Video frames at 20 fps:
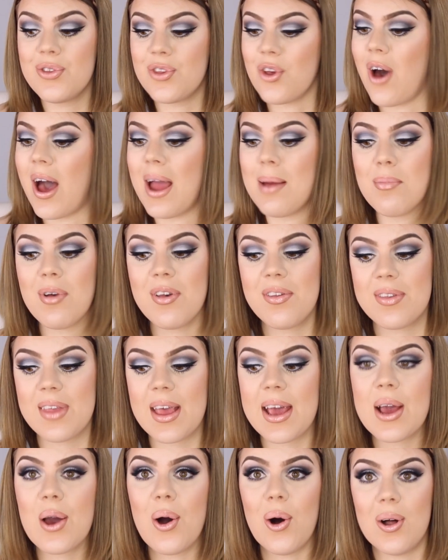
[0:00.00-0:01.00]
So I must
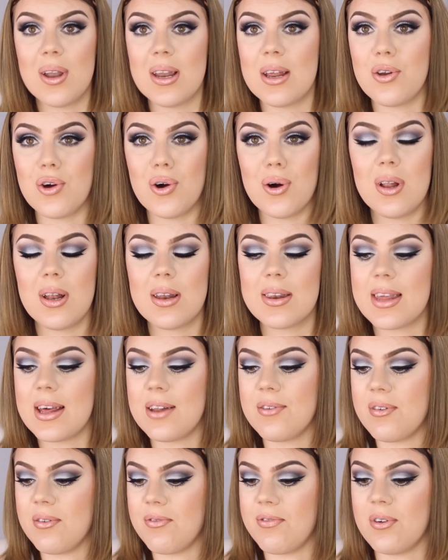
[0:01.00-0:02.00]
say all in all
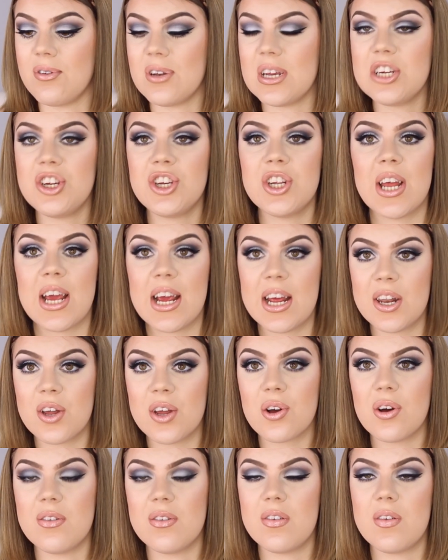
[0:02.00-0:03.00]
that the foundation and the
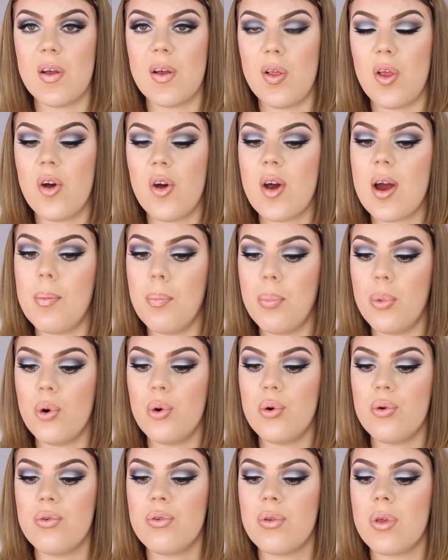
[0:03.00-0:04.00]
concealer are
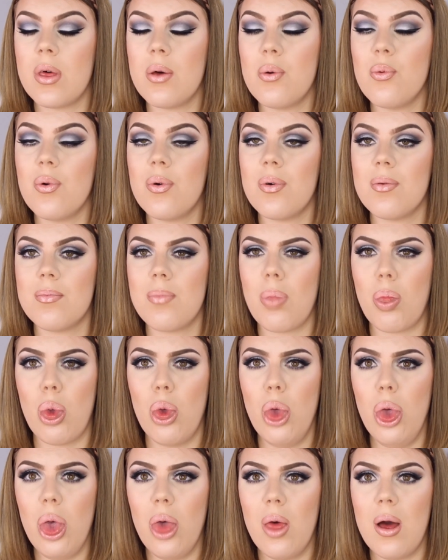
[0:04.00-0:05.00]
both,
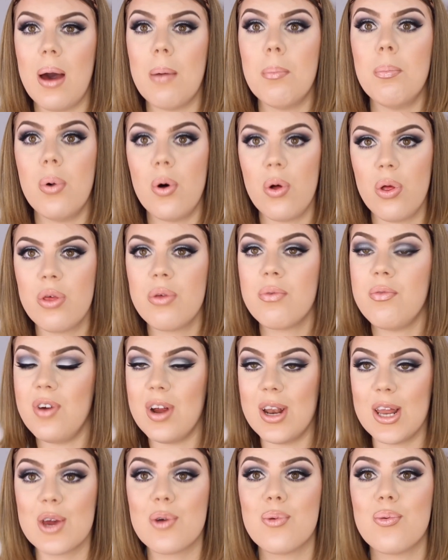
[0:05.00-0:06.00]
are both
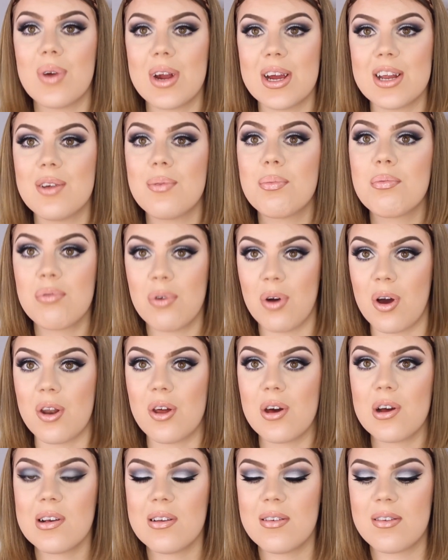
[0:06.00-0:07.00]
really great
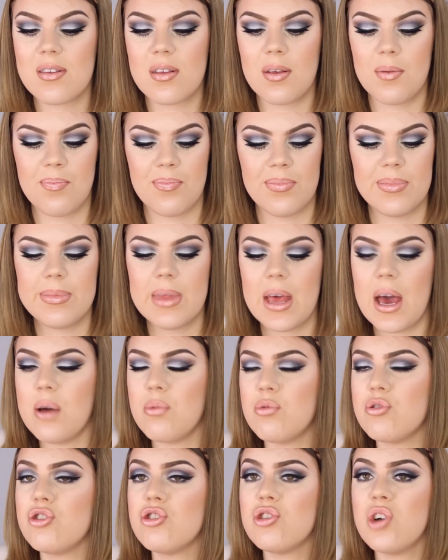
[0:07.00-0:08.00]
products. I
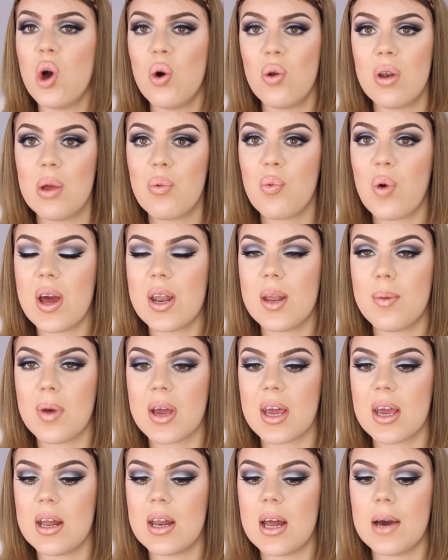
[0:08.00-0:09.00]
would totally wear them
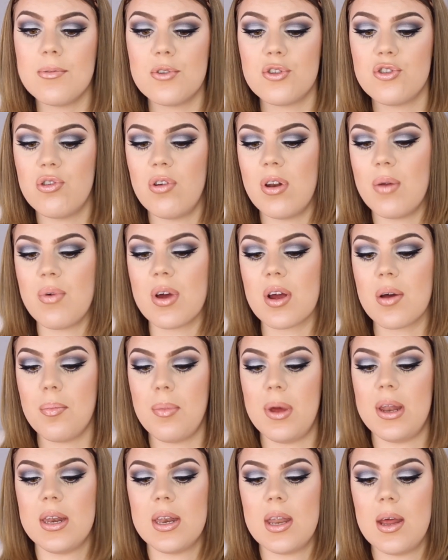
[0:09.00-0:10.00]
again. I would totally
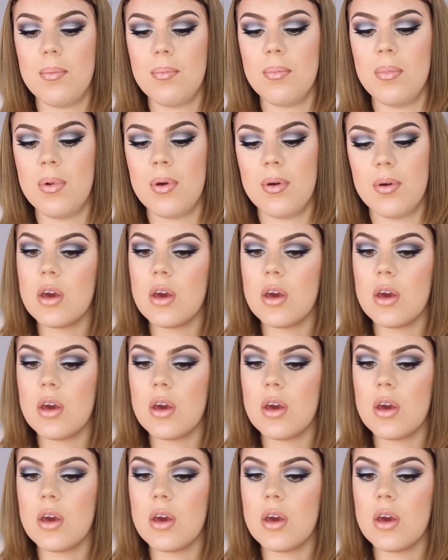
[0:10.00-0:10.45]
recommend them.